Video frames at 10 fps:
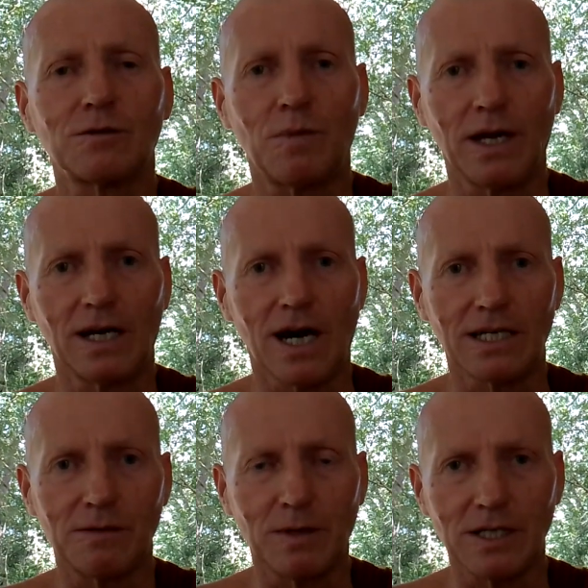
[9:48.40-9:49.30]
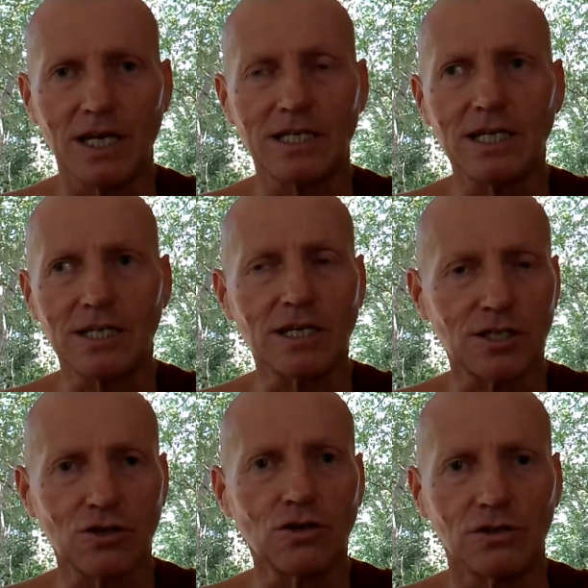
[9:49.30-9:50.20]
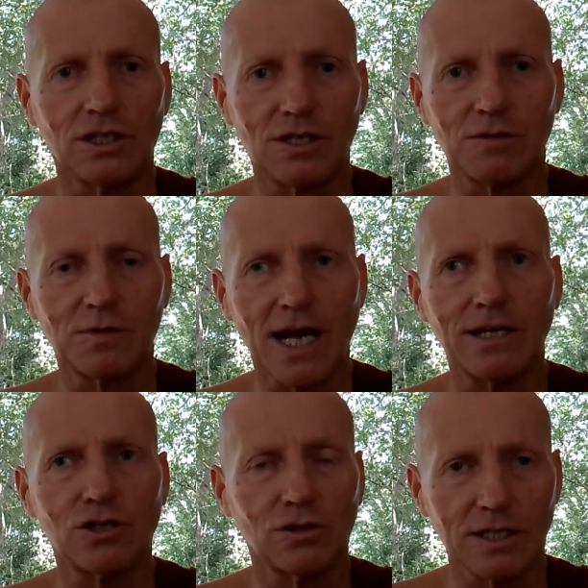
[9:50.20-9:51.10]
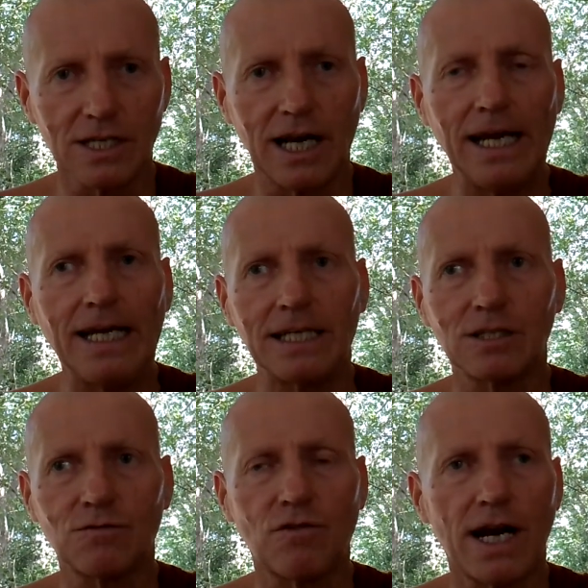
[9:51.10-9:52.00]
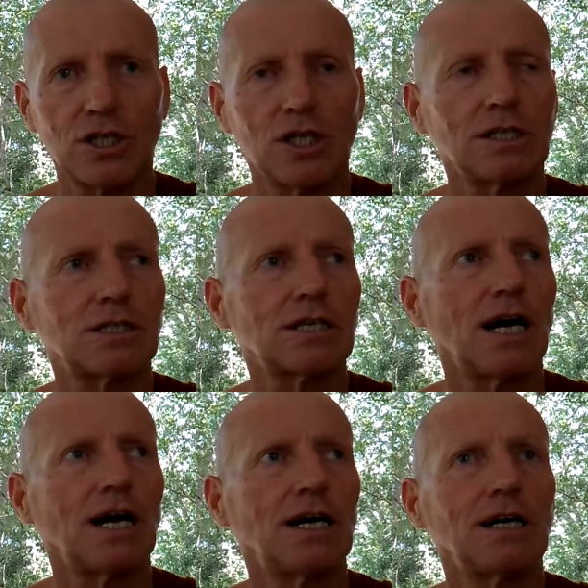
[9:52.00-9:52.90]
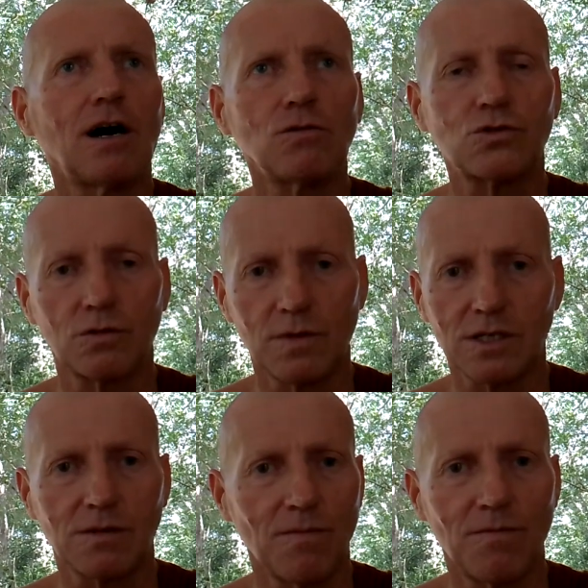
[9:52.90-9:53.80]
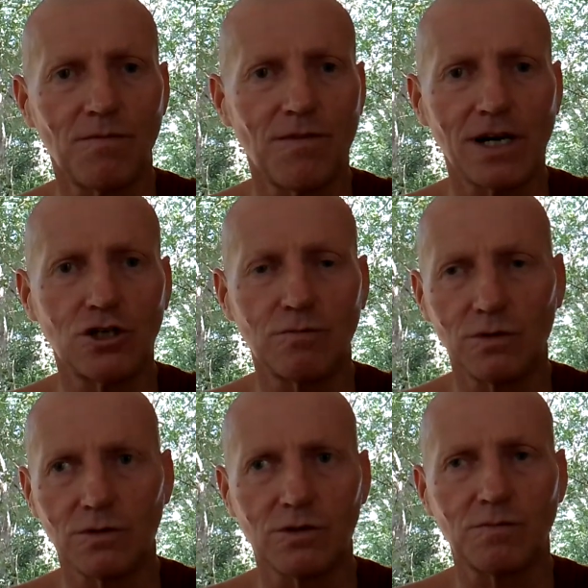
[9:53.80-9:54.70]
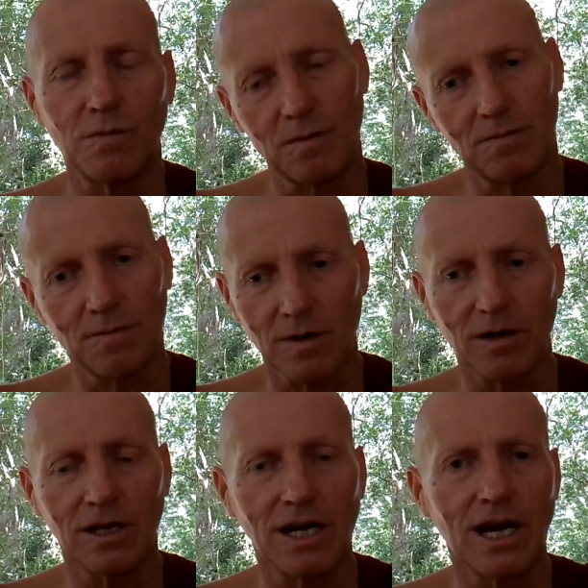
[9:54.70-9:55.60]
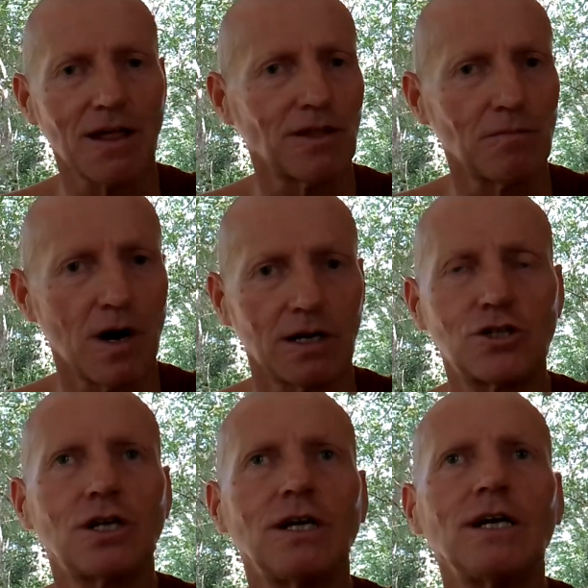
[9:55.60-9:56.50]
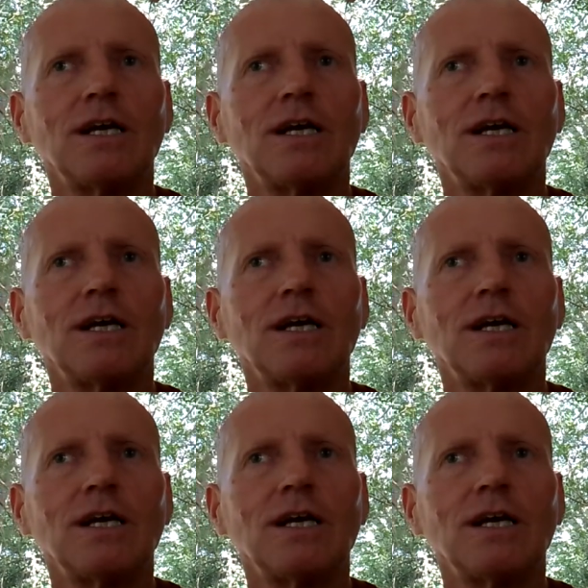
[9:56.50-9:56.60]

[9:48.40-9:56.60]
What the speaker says: being nice, but it's good, it's substantial, it's clean, it's fresh, it's wholesome. There's some vegetables, but nothing much.